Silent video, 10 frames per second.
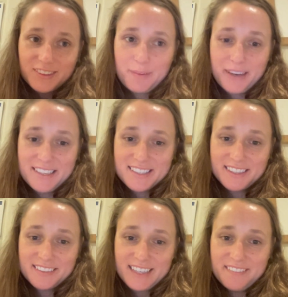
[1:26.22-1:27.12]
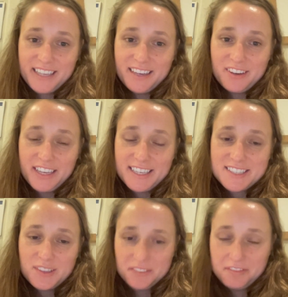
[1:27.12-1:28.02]
Amazing. And then I
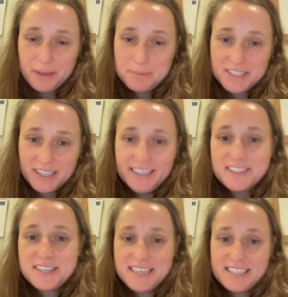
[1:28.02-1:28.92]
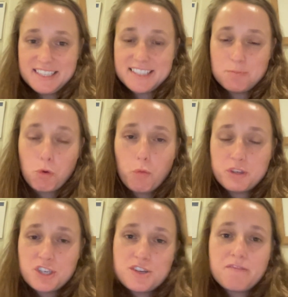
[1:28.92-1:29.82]
guess on the flip side, what
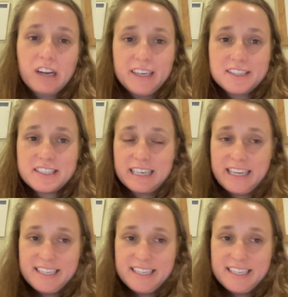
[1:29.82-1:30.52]
would you define as declared